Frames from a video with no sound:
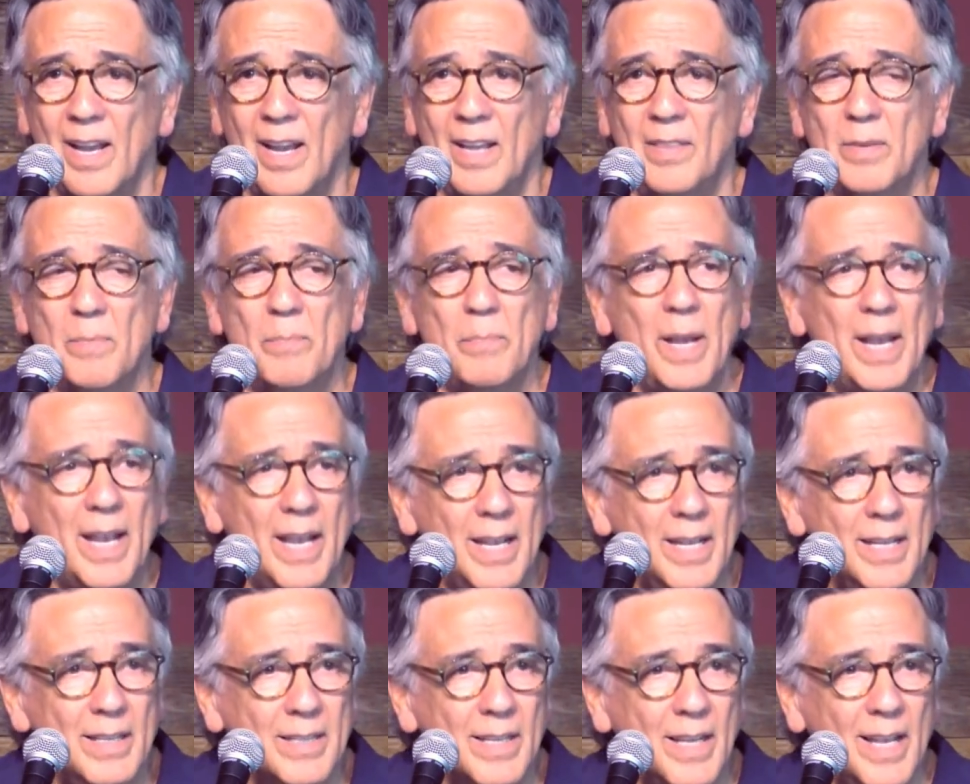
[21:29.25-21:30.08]
and the
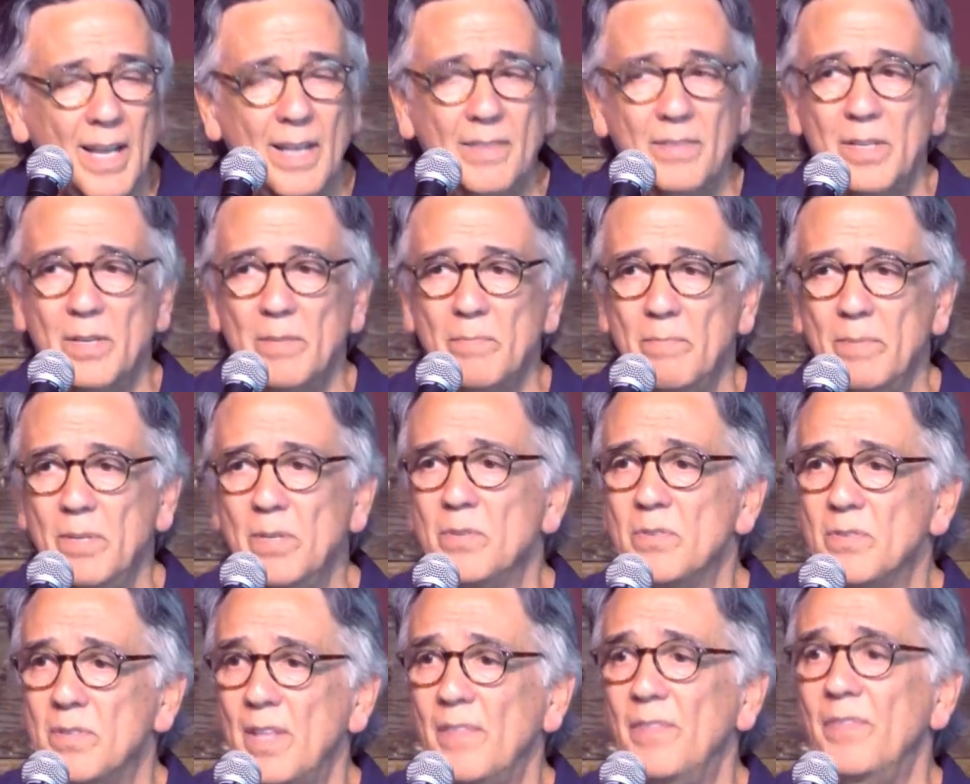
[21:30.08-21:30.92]
pain and the
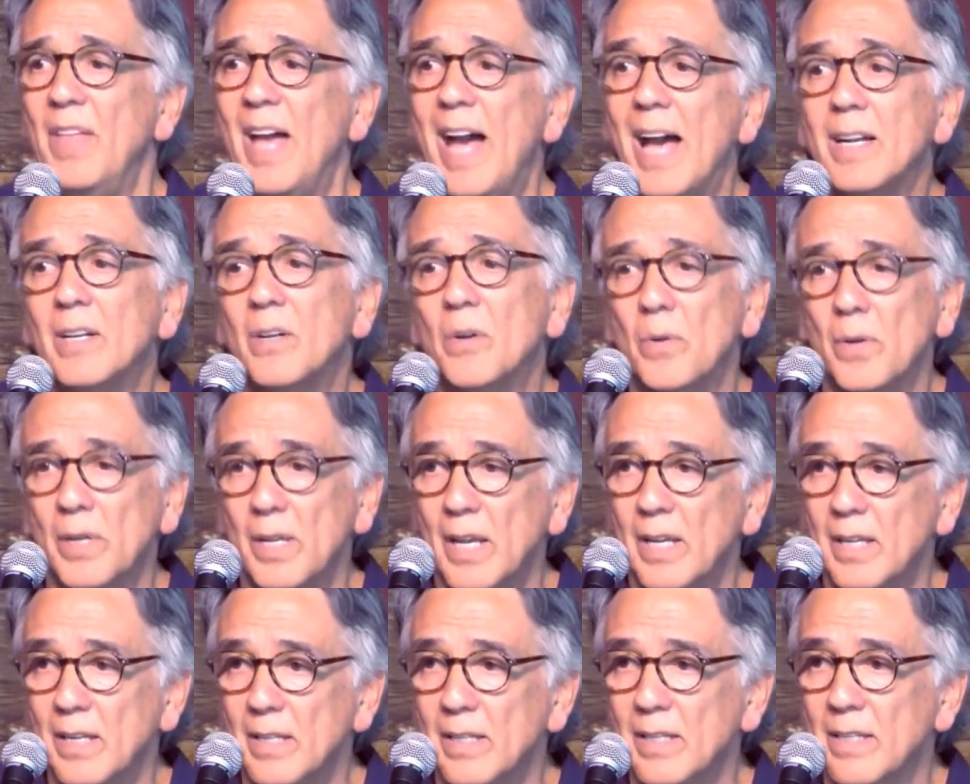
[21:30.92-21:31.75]
abuse that
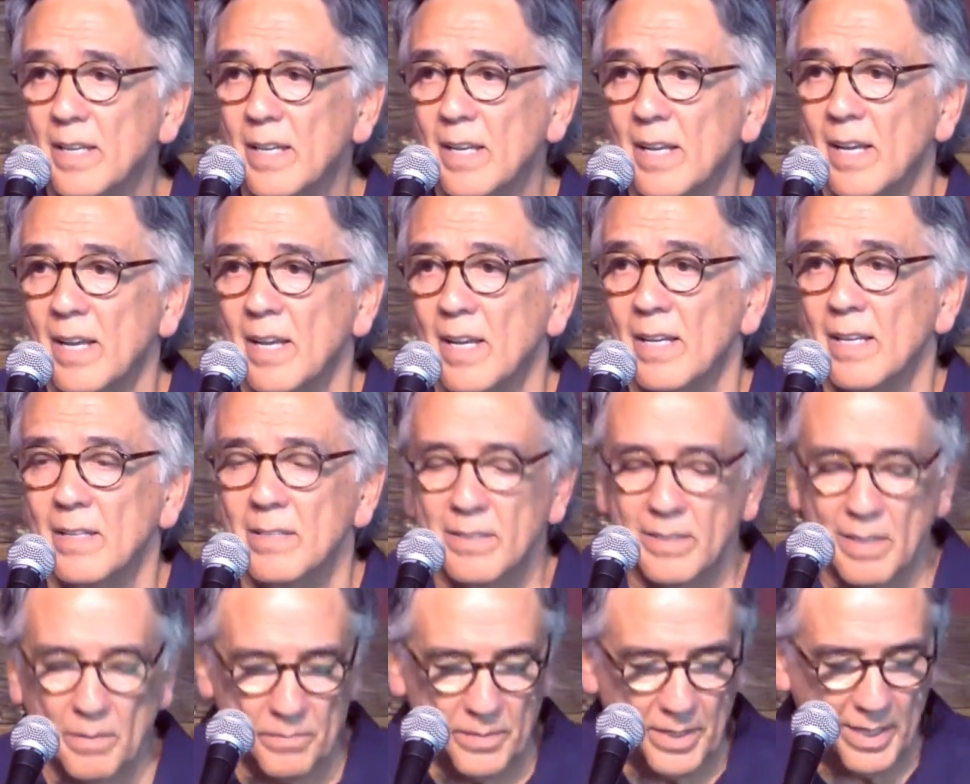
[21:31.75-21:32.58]
created,
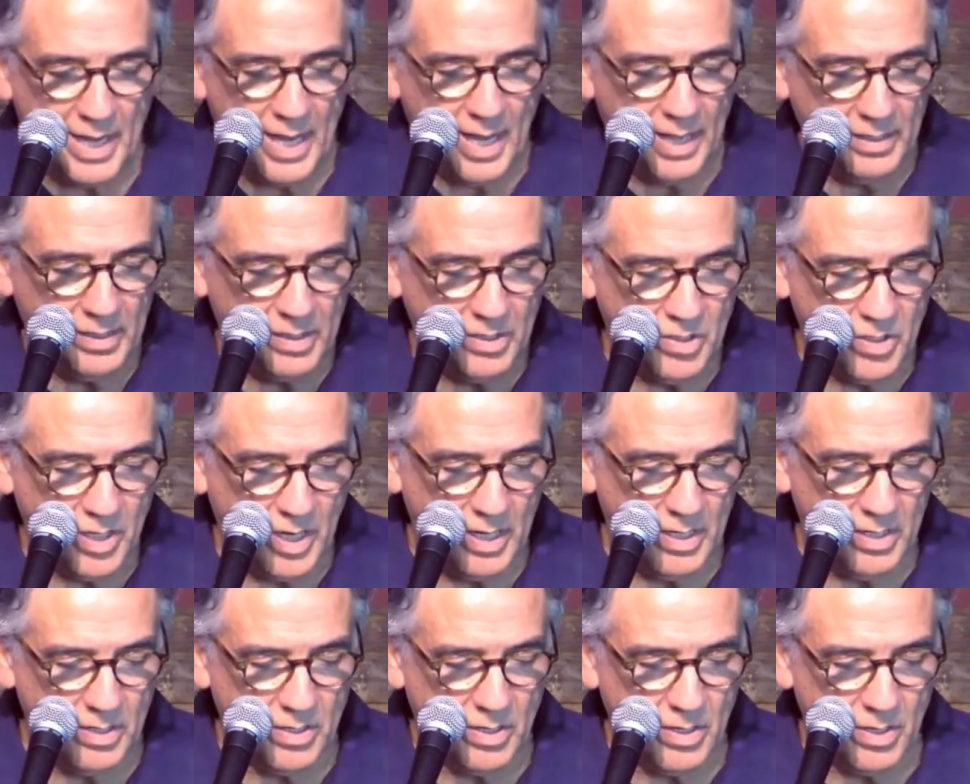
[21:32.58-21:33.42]
something had to
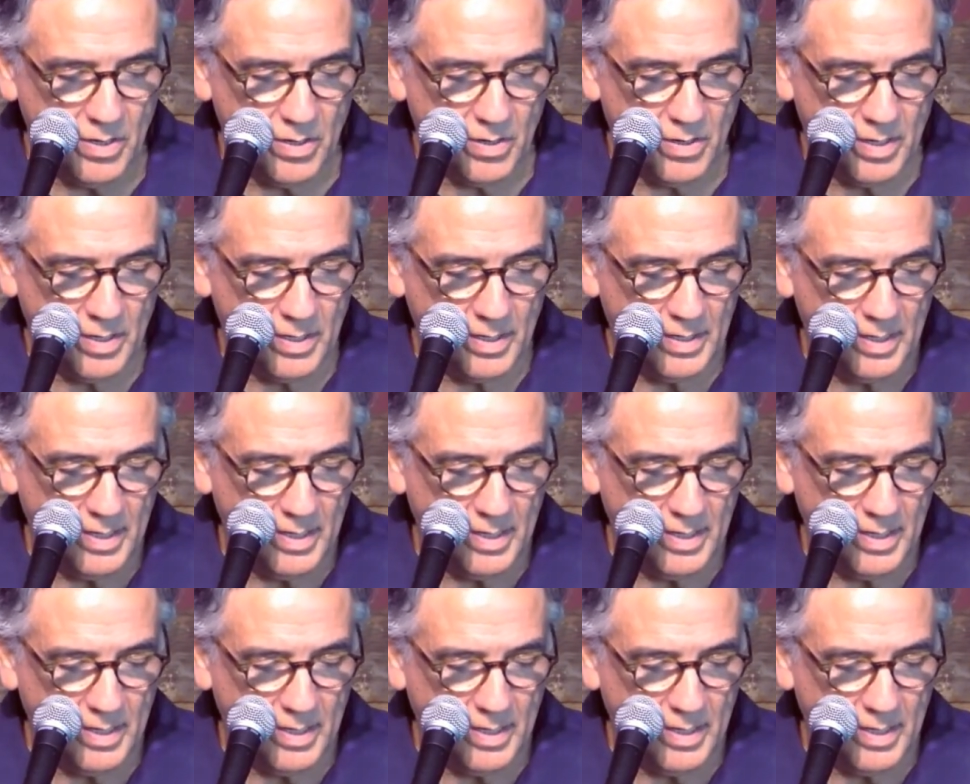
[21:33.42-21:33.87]
change here.